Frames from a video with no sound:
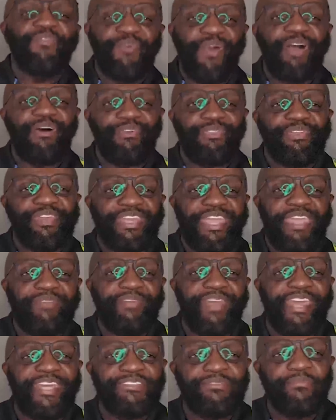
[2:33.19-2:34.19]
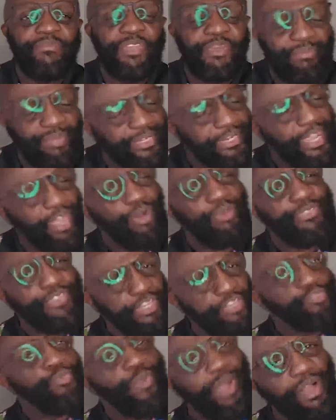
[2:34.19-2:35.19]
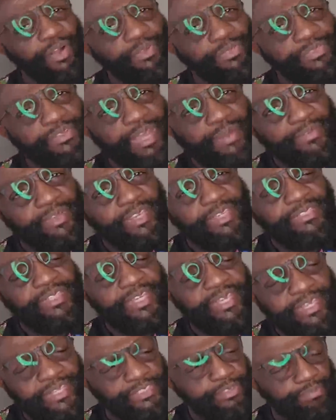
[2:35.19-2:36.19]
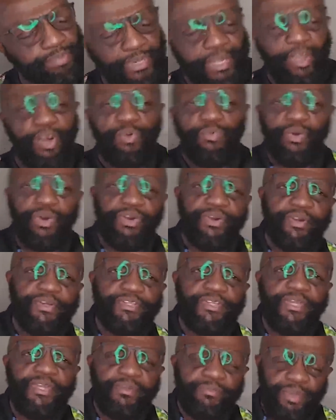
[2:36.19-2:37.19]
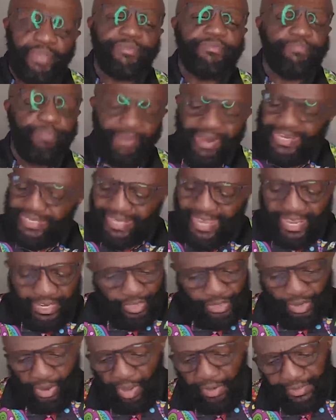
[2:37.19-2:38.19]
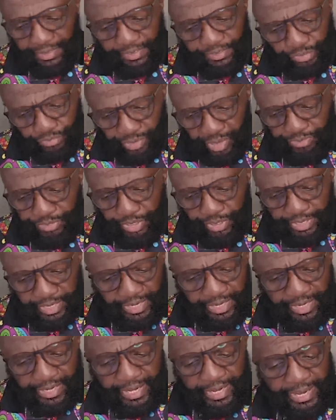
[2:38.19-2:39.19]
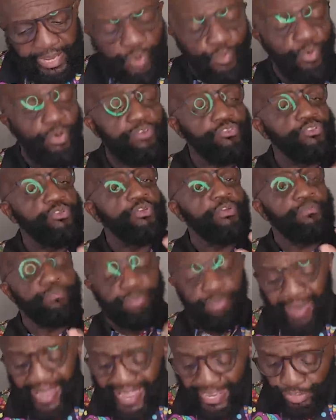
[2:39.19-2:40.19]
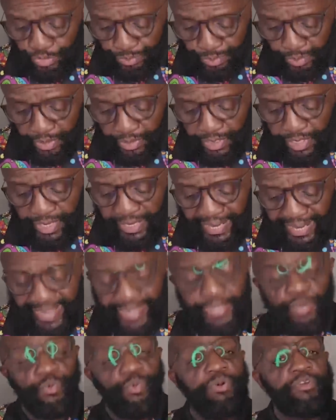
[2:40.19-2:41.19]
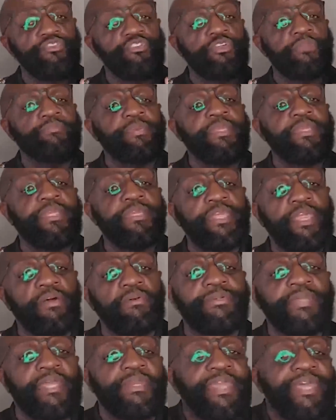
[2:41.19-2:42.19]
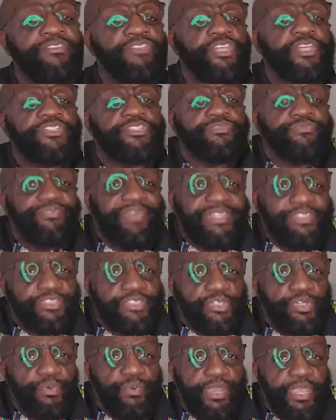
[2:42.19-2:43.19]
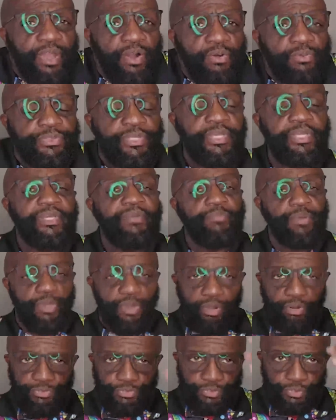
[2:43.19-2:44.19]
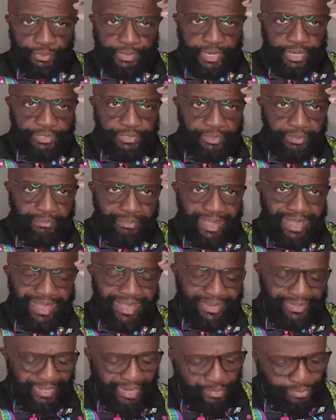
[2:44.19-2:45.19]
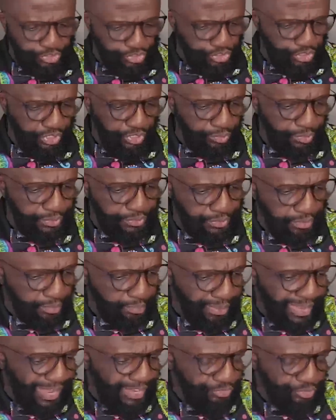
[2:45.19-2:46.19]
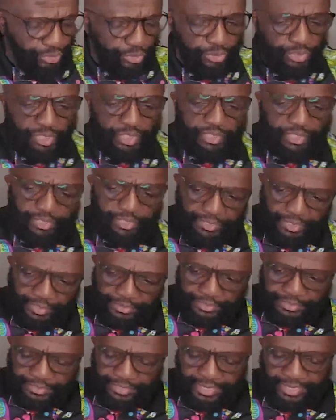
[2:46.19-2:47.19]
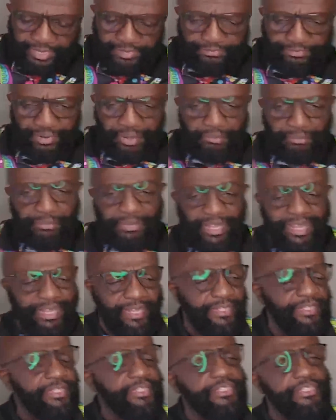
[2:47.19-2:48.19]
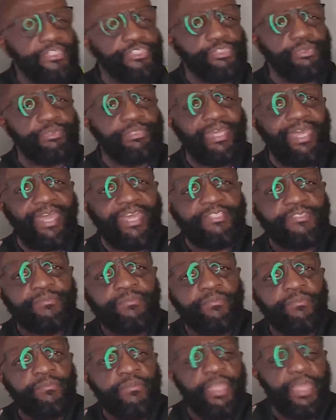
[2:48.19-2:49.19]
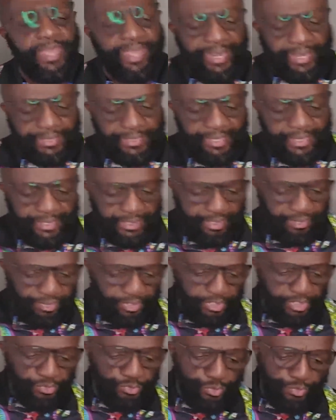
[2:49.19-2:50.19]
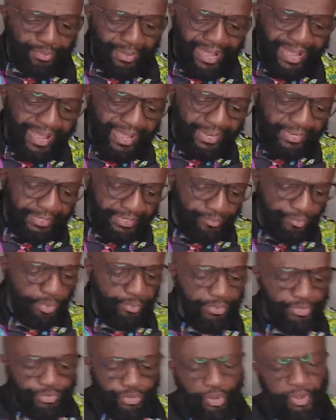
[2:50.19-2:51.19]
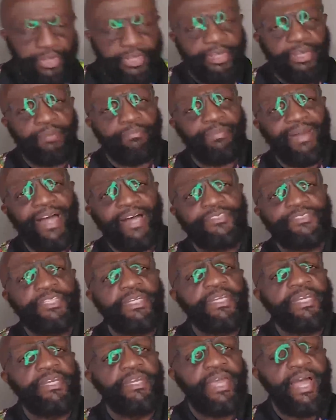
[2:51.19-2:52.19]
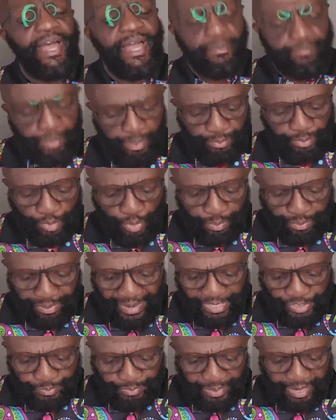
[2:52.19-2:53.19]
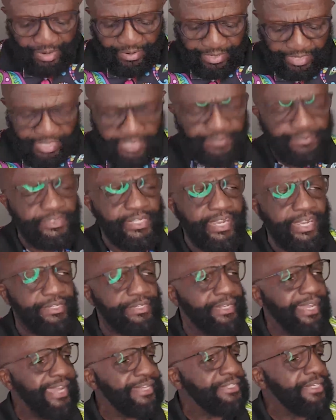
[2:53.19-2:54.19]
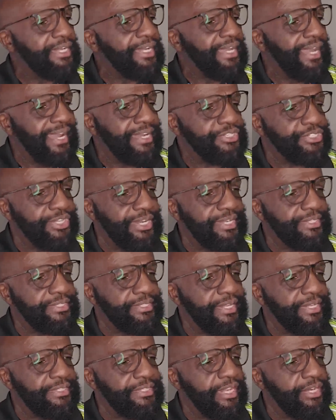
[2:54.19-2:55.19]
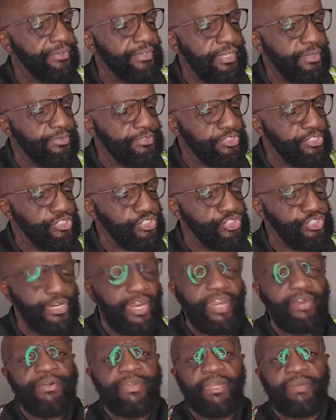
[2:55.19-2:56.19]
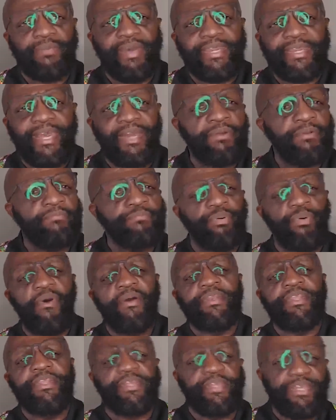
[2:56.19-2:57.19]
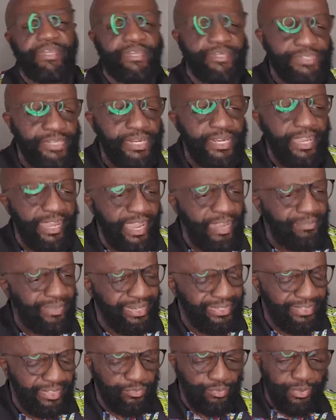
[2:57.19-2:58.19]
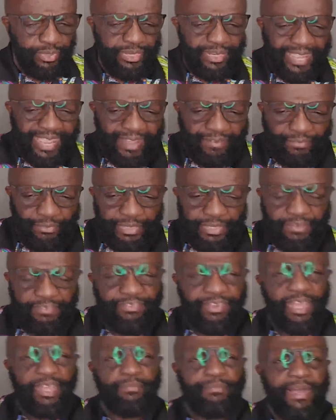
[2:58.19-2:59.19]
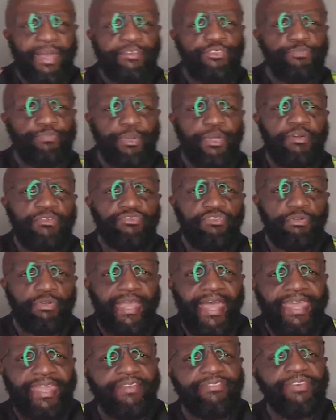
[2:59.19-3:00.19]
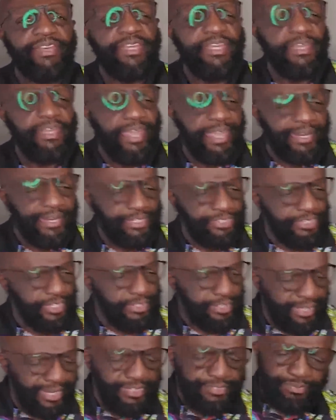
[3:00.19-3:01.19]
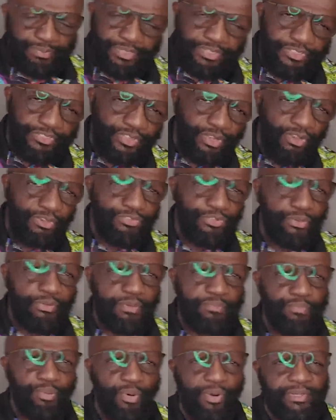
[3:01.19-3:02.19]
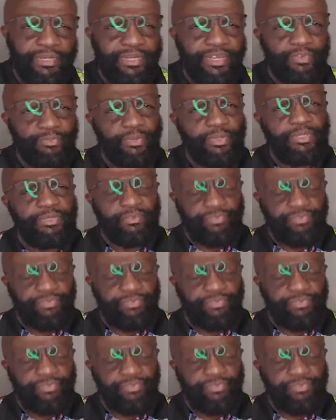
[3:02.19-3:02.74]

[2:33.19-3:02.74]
and wealthy, amen. But health is wealth. I mean, it's a play on words. But praise God, according to scripture here, he wants you to prosper and he wants you to be in health. Now, not just physical health, but also in your mind. I was sharing with an apostle the other day today from uh, the Sudan and uh, living in Dubai, and we were talking about uh, biblical prosperity, and that I said that you know he was just sharing about how important it is, Amen, that we have we develop our spiritual life, and I said yes, but it's also important that we